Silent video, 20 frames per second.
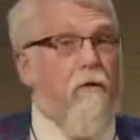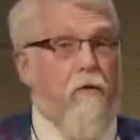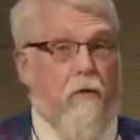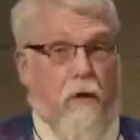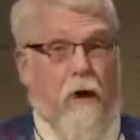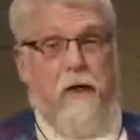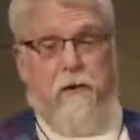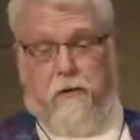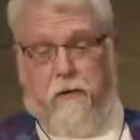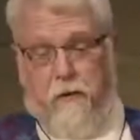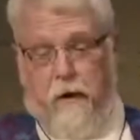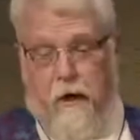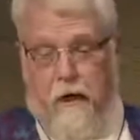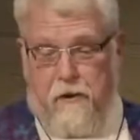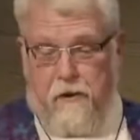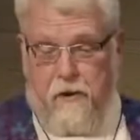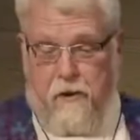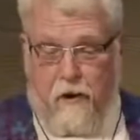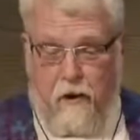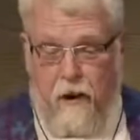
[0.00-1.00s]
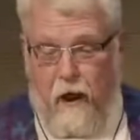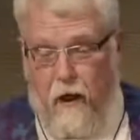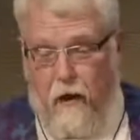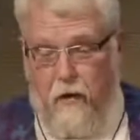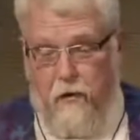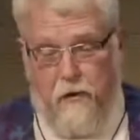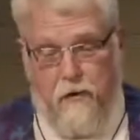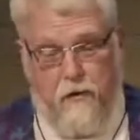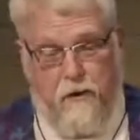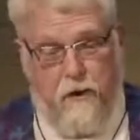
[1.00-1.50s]
of restaurants
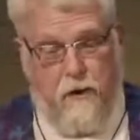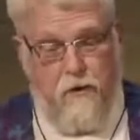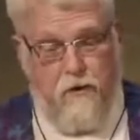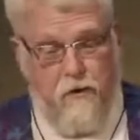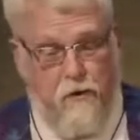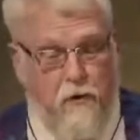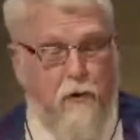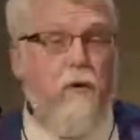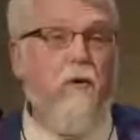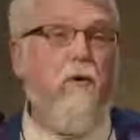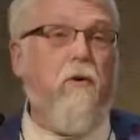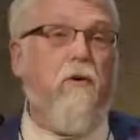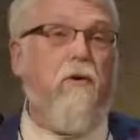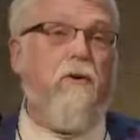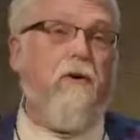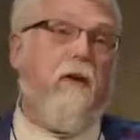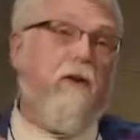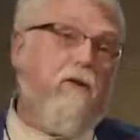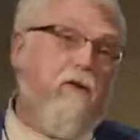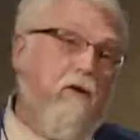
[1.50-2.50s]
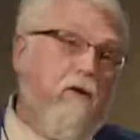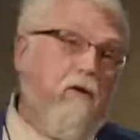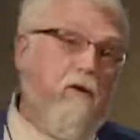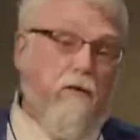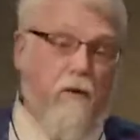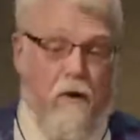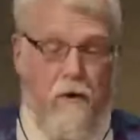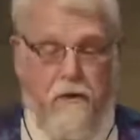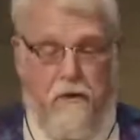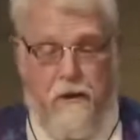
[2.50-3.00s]
closed and schools and
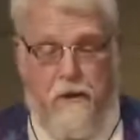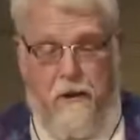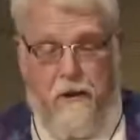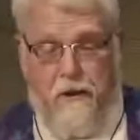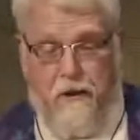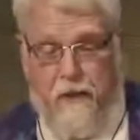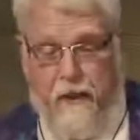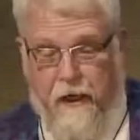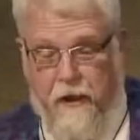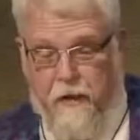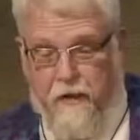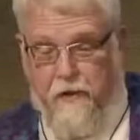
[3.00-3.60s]
universities